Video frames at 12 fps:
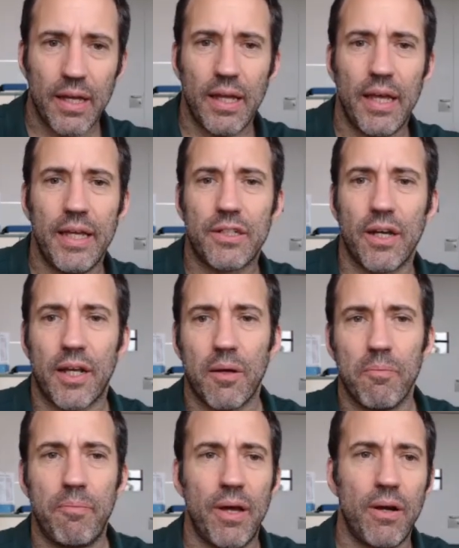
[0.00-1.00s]
is going to
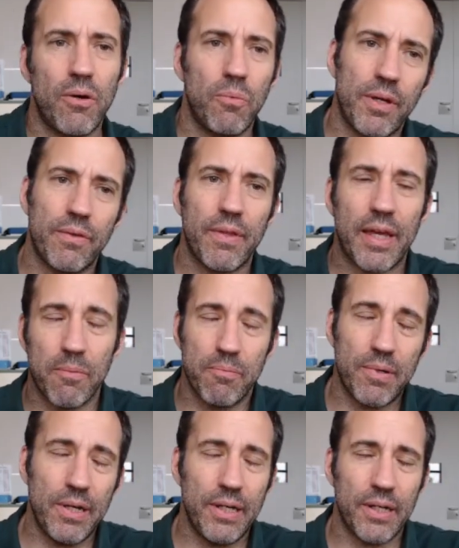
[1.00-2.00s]
compare it with a
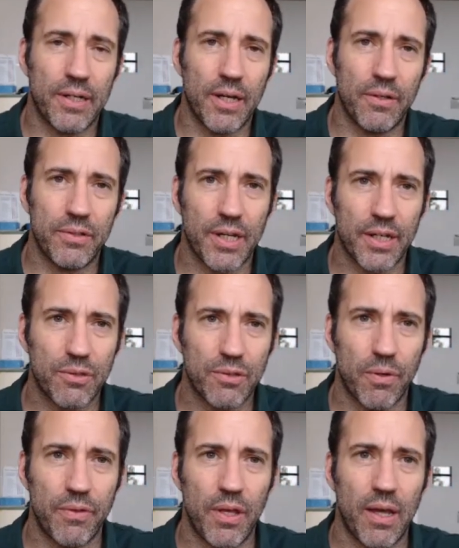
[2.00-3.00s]
completely unknown text,
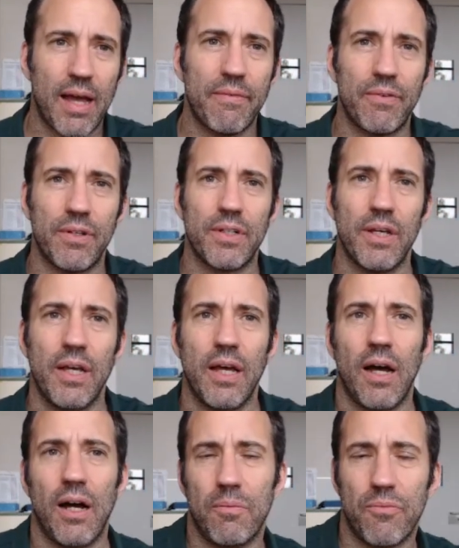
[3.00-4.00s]
one that you haven't
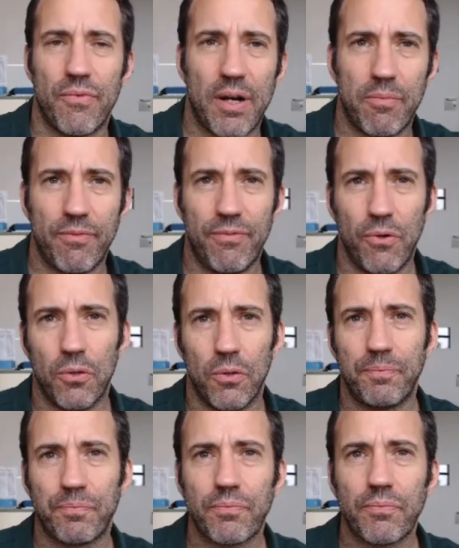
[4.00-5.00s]
read before.
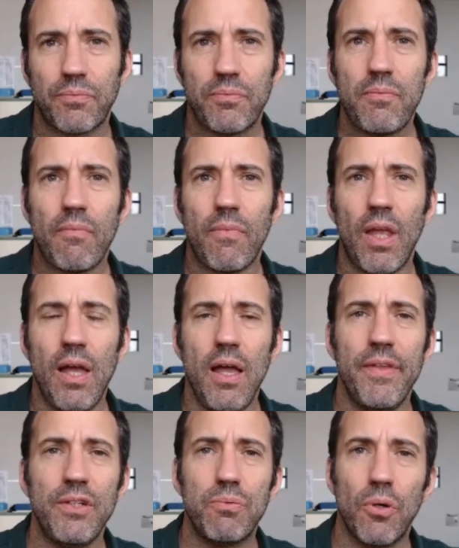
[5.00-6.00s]
And
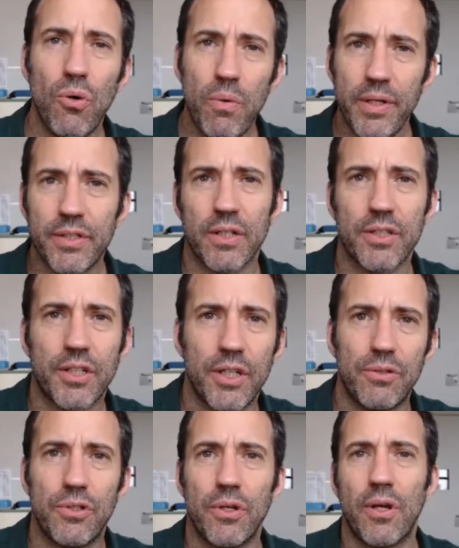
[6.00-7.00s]
this will always ask you
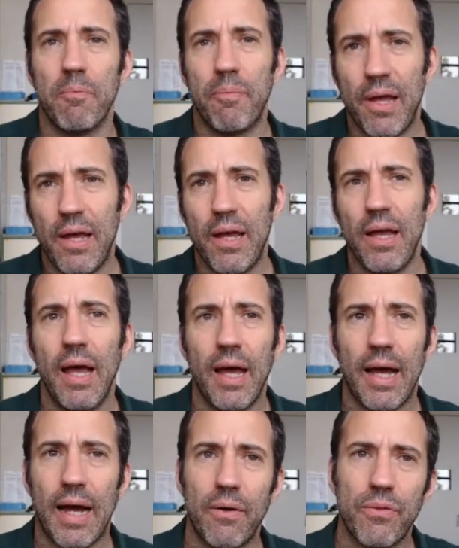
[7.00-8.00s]
to compare
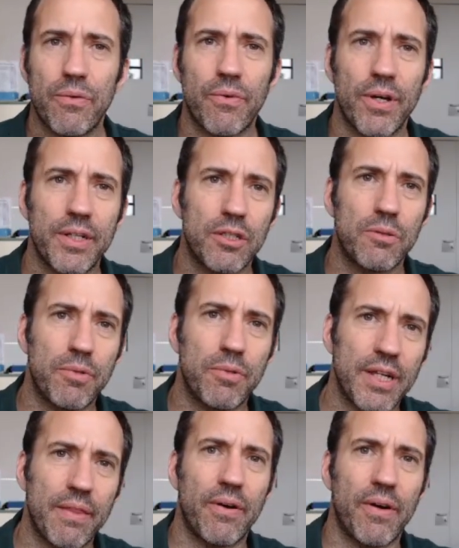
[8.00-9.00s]
how the writers
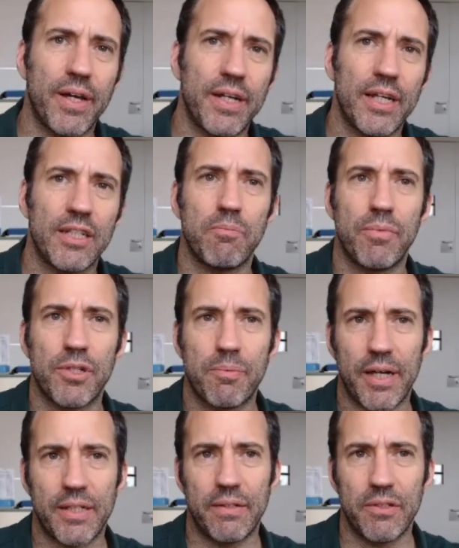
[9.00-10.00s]
present their ideas and
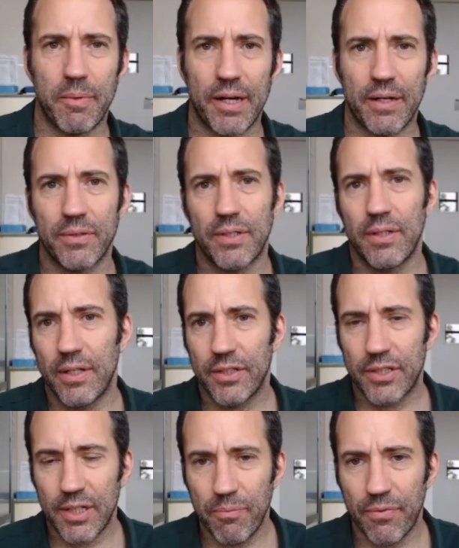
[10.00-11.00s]
perspectives about
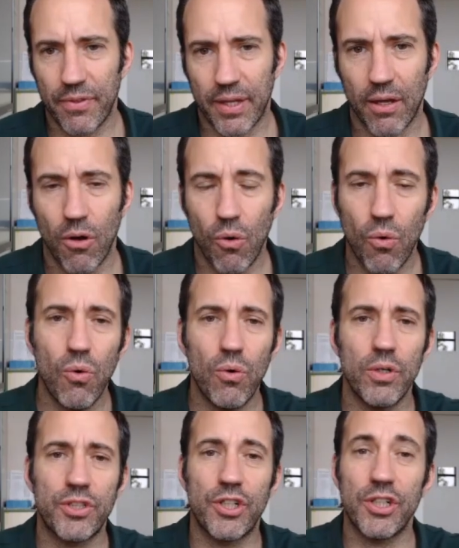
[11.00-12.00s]
something,
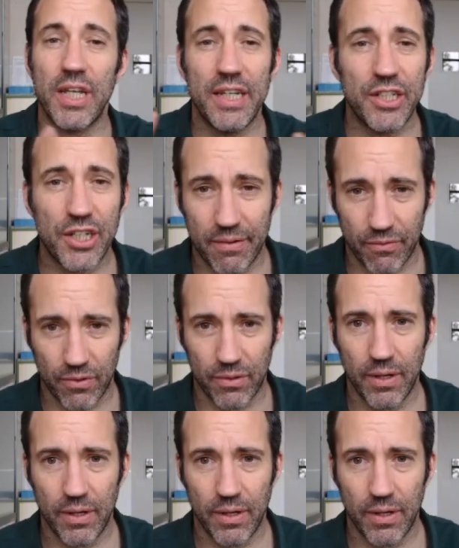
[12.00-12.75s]
or just in general.